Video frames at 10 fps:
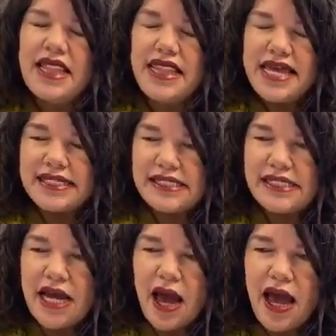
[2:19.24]
This
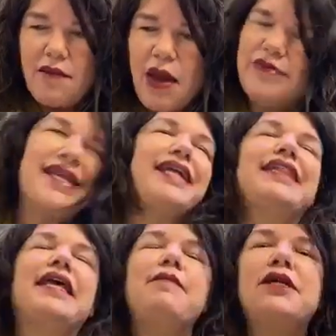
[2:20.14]
time, I was like,
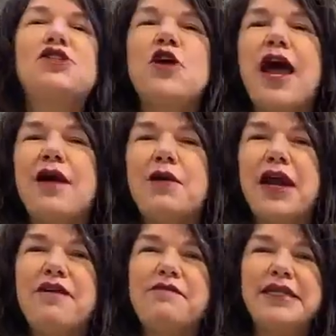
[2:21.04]
let me try what
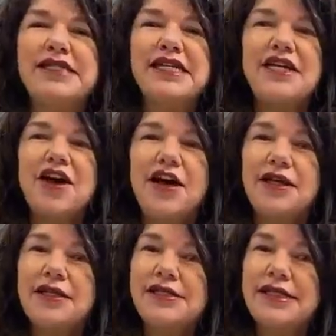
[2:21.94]
I've been seeing on
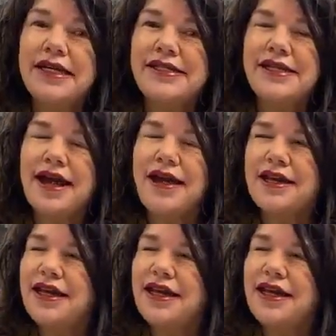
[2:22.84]
TikTok.